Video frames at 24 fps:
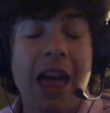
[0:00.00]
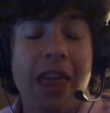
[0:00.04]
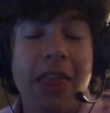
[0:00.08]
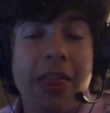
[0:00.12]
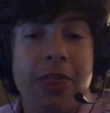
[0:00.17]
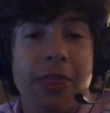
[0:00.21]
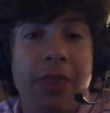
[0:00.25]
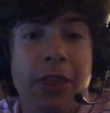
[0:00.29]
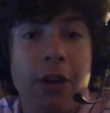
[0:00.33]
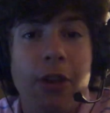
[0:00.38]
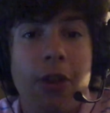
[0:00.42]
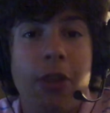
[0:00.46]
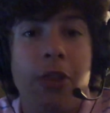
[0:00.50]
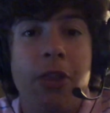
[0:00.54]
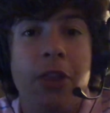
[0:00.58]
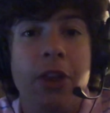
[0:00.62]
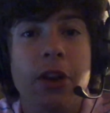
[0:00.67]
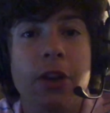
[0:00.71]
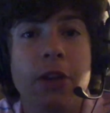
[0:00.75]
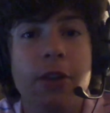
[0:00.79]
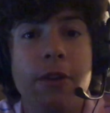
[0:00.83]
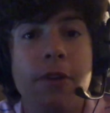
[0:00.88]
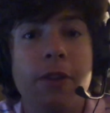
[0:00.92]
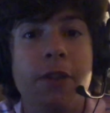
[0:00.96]

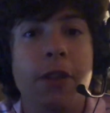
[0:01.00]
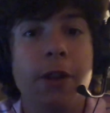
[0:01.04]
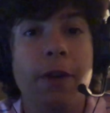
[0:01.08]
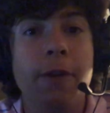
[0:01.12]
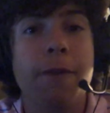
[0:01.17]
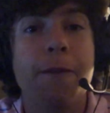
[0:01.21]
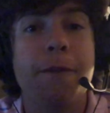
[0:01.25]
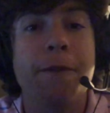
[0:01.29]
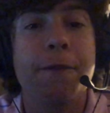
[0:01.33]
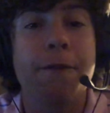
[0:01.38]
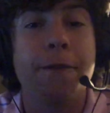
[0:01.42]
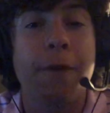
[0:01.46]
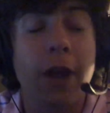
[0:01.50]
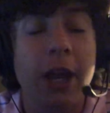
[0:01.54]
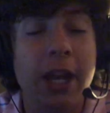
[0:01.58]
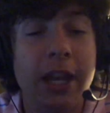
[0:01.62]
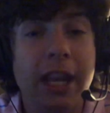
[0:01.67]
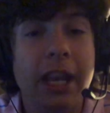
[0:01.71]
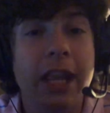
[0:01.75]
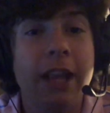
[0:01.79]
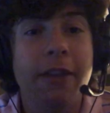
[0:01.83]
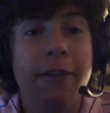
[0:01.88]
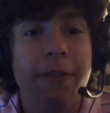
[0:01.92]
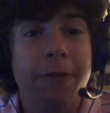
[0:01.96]
They're
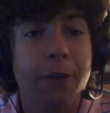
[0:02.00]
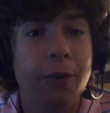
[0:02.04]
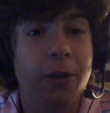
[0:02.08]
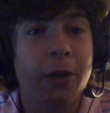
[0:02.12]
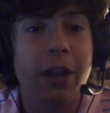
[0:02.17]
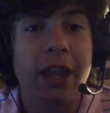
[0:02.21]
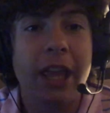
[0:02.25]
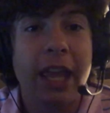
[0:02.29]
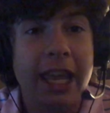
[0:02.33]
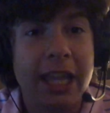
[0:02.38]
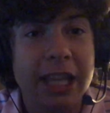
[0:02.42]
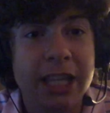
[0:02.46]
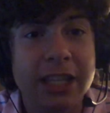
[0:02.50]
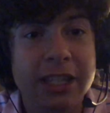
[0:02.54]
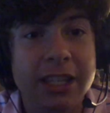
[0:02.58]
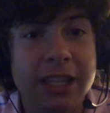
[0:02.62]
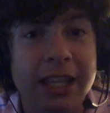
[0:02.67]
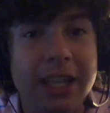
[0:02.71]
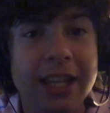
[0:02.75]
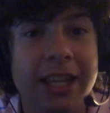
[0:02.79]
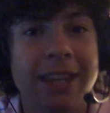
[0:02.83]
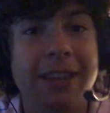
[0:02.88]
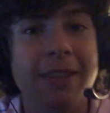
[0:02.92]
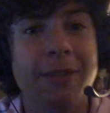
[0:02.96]
fighting for an 8
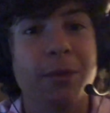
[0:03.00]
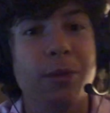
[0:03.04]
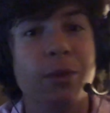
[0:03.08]
seed.